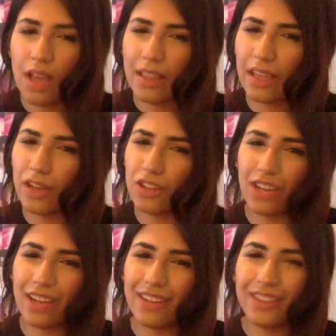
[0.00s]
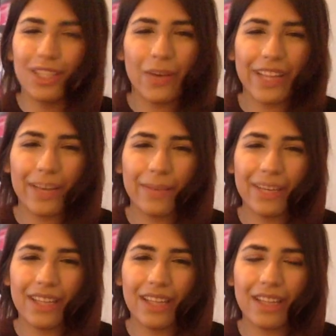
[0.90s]
that you're trying, you know what I
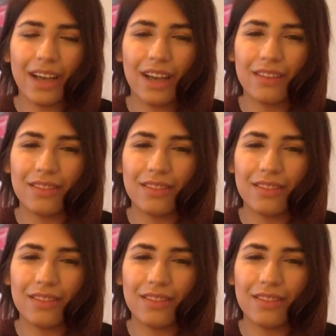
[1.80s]
mean? Not,